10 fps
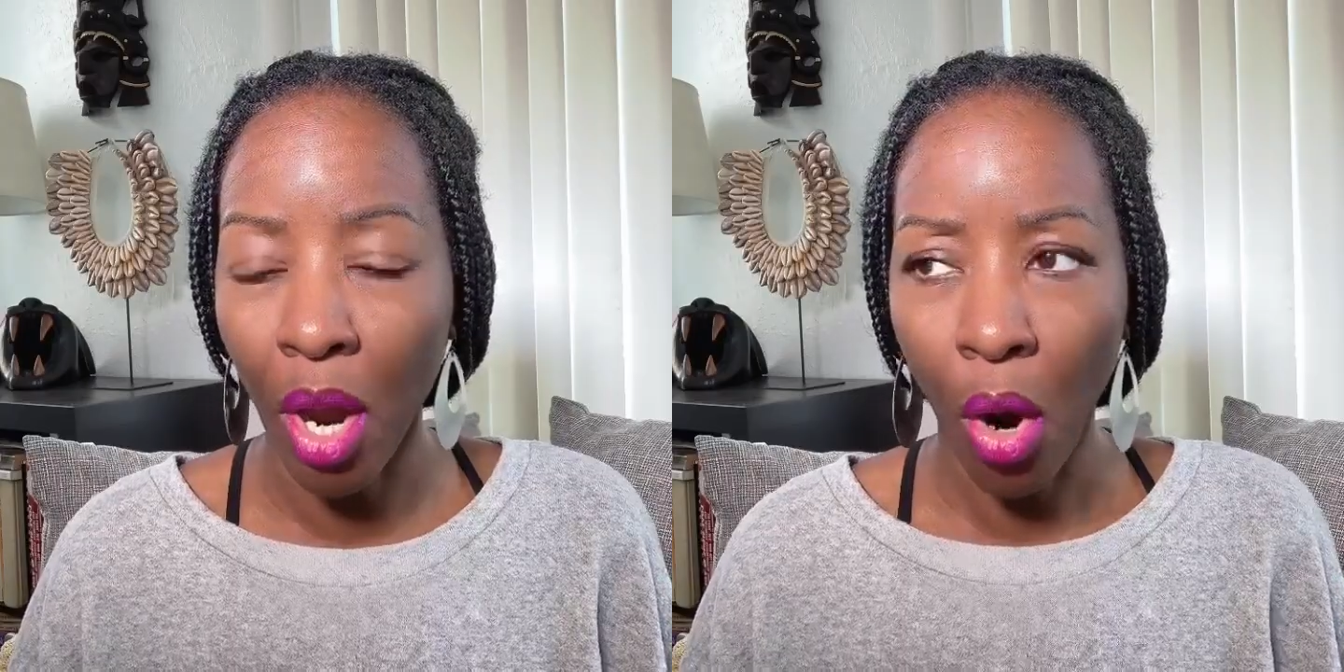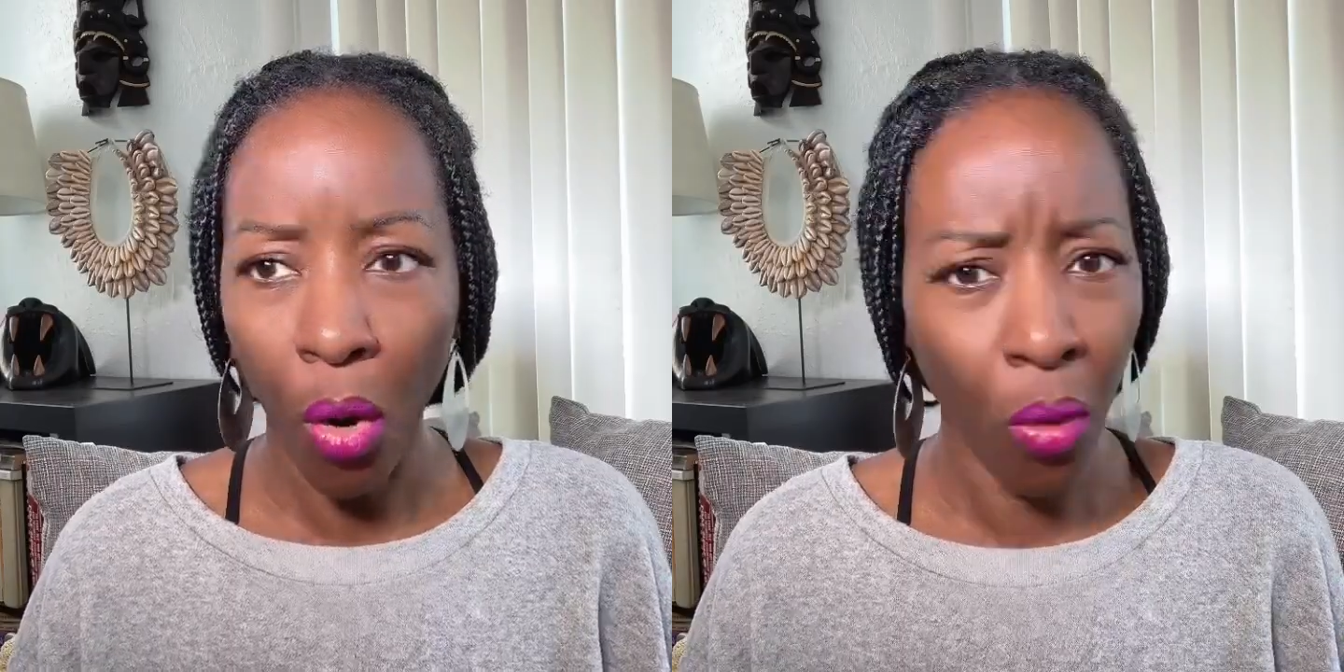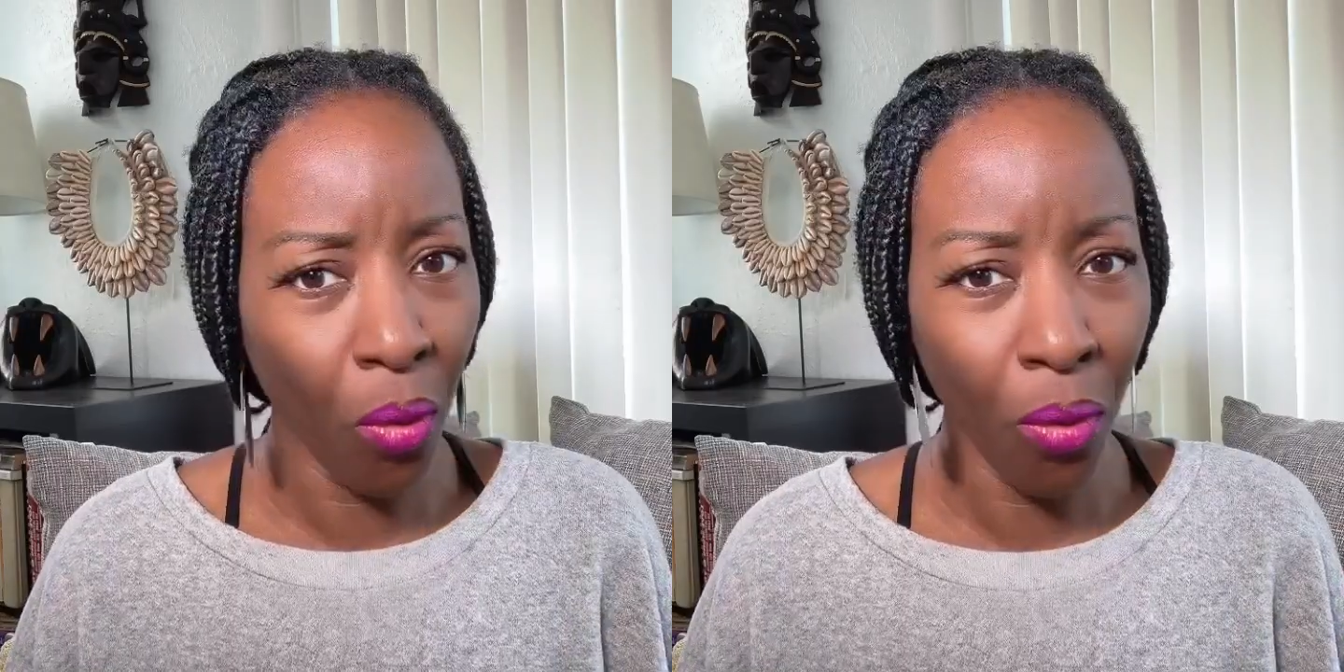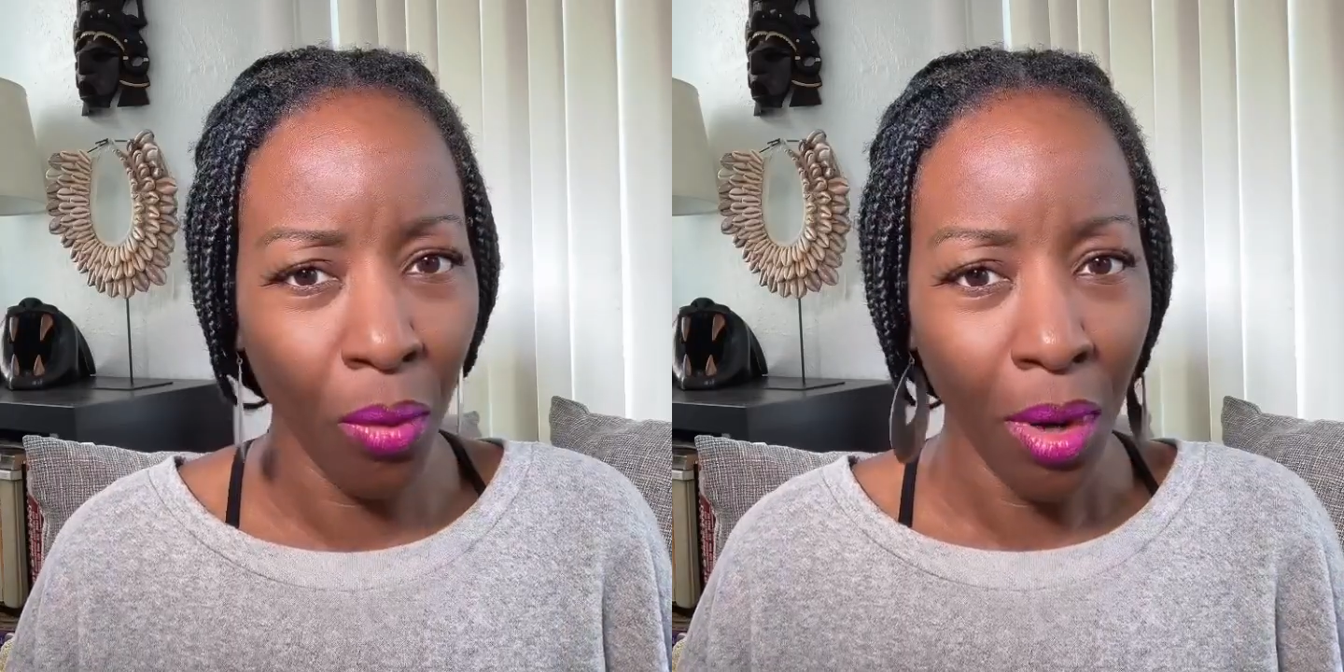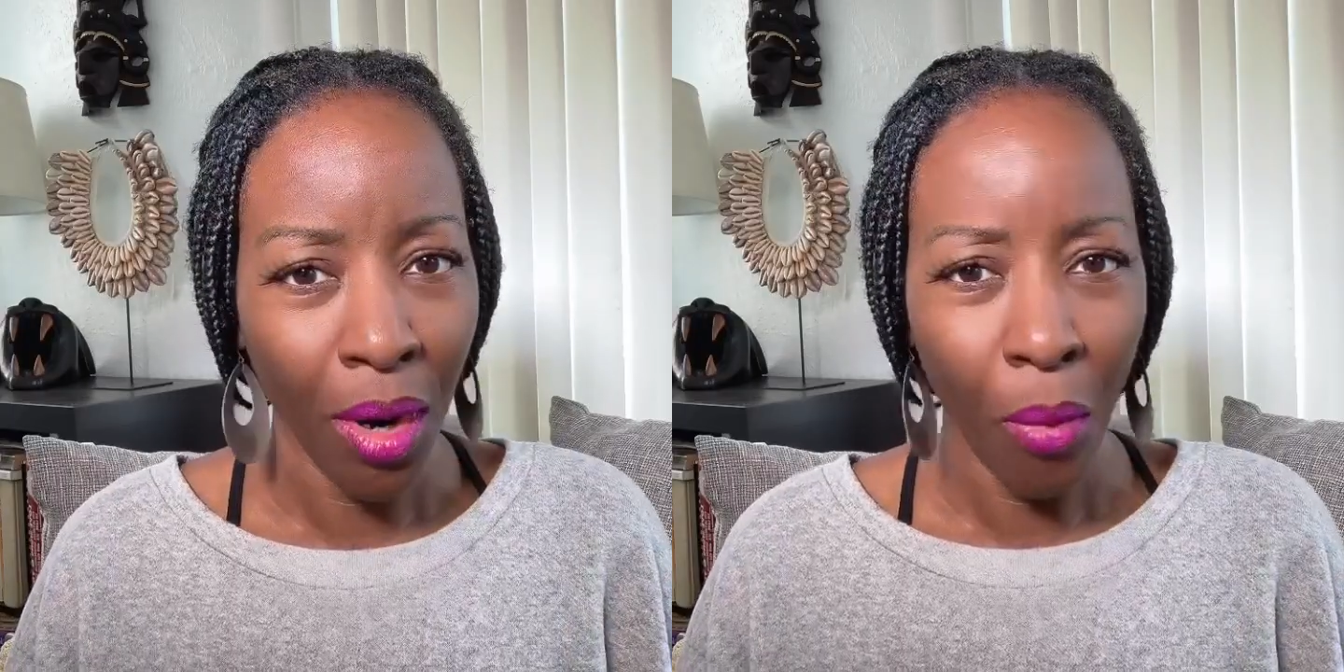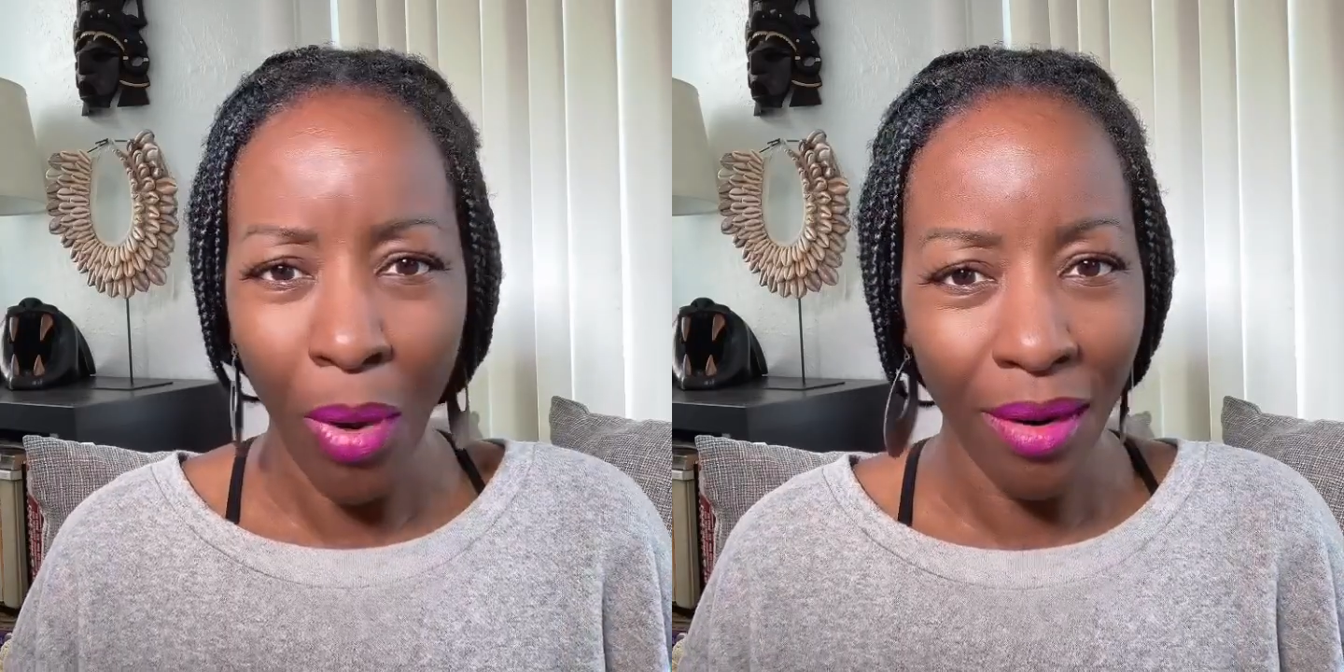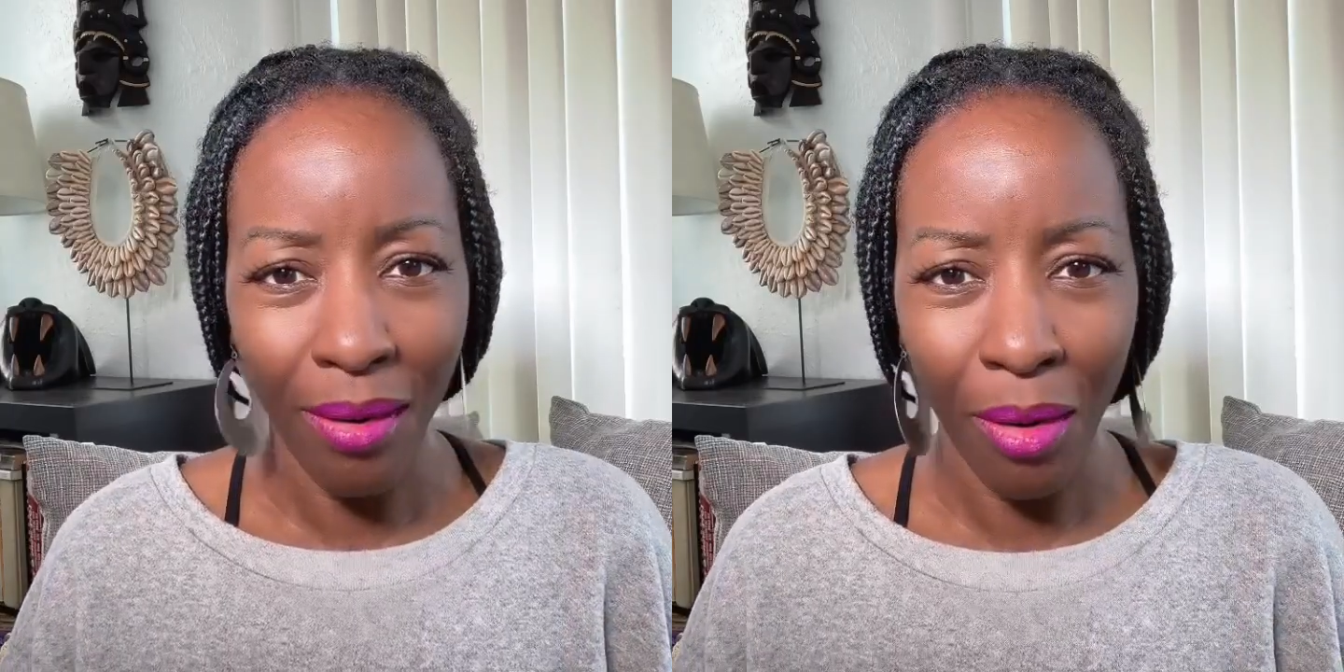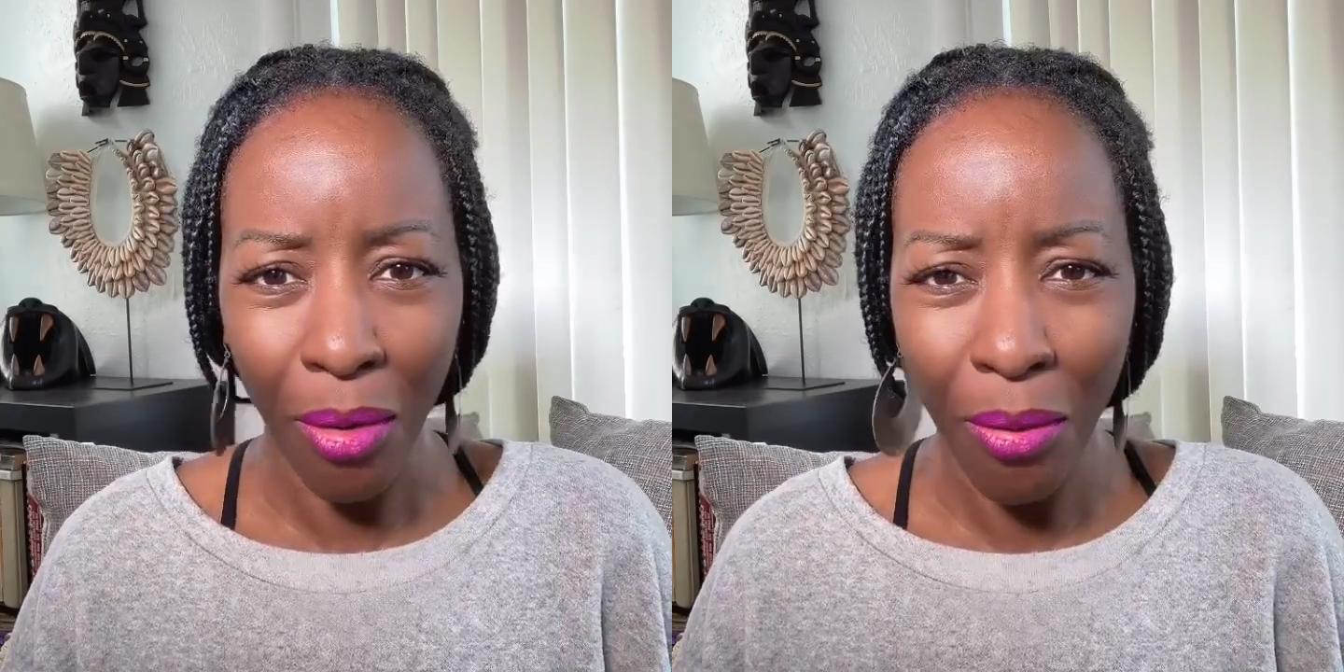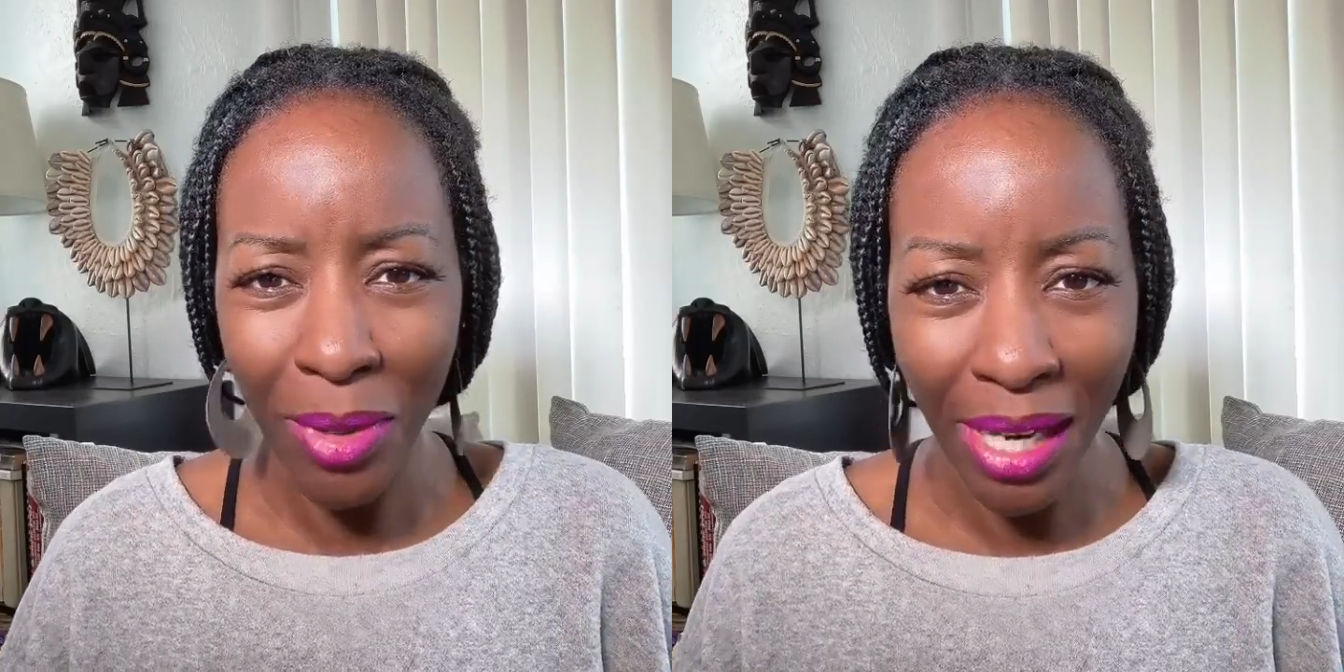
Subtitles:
who was